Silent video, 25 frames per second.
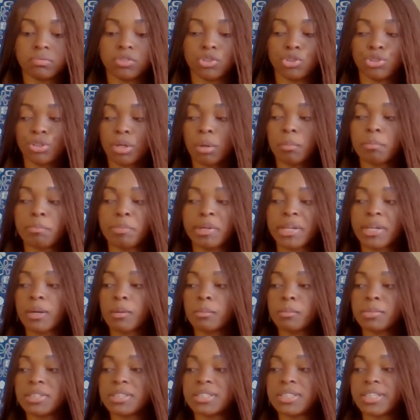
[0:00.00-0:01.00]
jumping
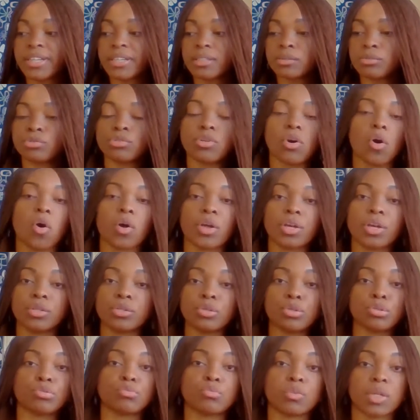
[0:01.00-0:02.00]
up and down, talking
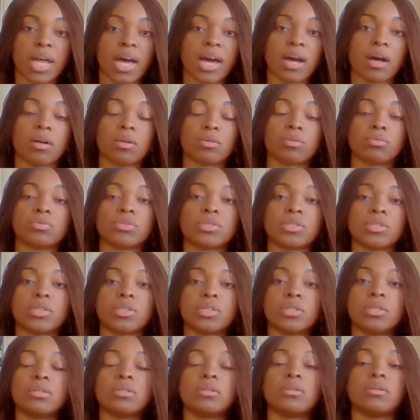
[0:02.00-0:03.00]
too loud,
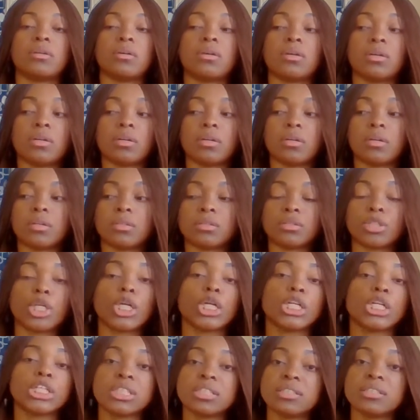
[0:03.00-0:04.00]

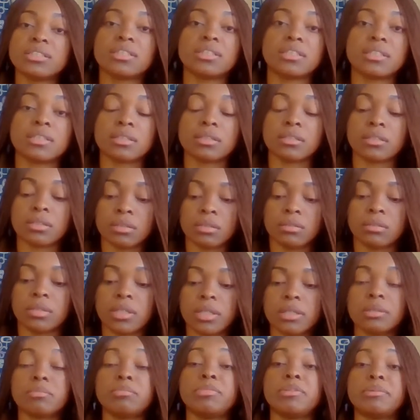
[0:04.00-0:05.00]
cursing.
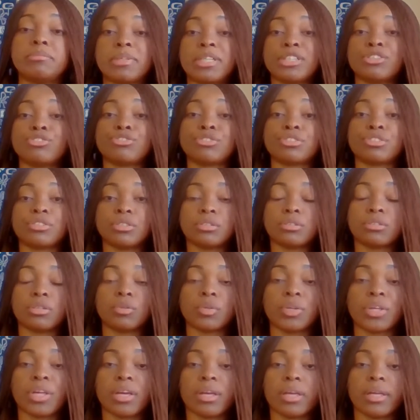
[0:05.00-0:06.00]
It could be measured,
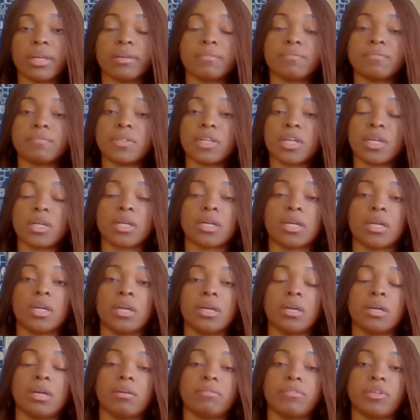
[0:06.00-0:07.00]
okay?
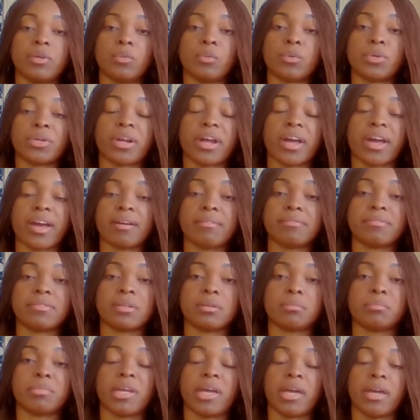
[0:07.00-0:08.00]
If you were to have
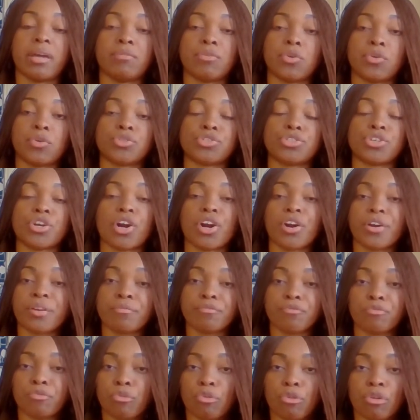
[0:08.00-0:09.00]
a behavior chart
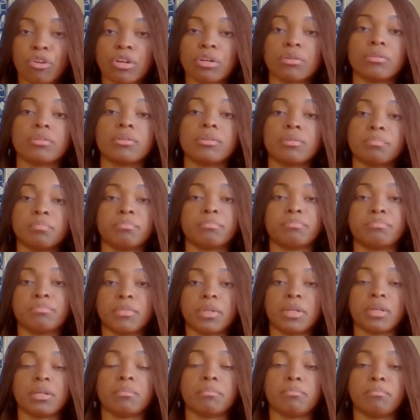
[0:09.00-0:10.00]
for
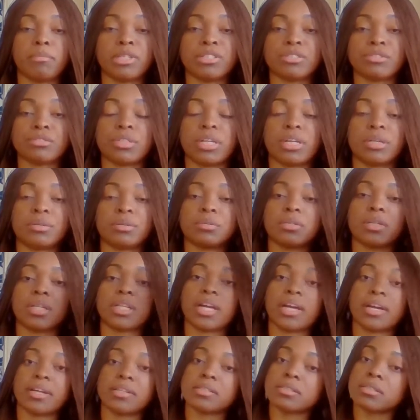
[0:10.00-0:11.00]
mental health
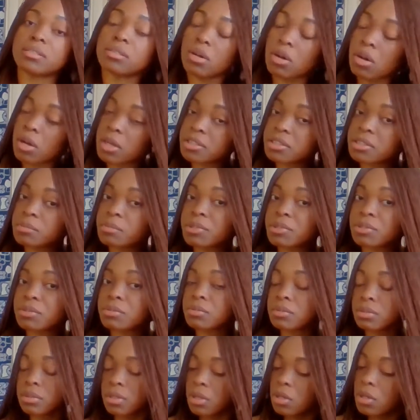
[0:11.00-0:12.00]
clients in the
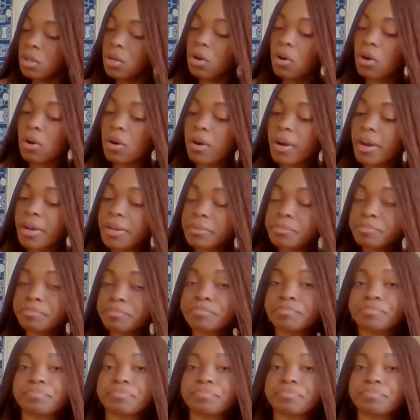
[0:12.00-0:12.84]
hospital, all right?